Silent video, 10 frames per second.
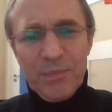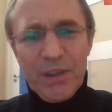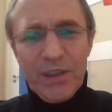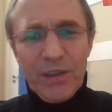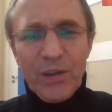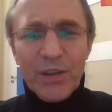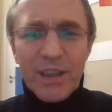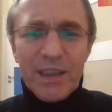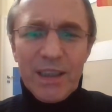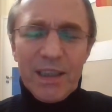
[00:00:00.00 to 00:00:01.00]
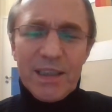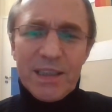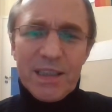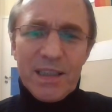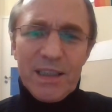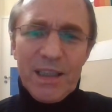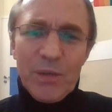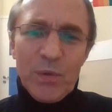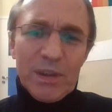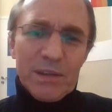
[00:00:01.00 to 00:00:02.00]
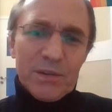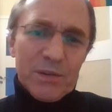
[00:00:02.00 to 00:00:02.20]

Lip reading: be organized, I will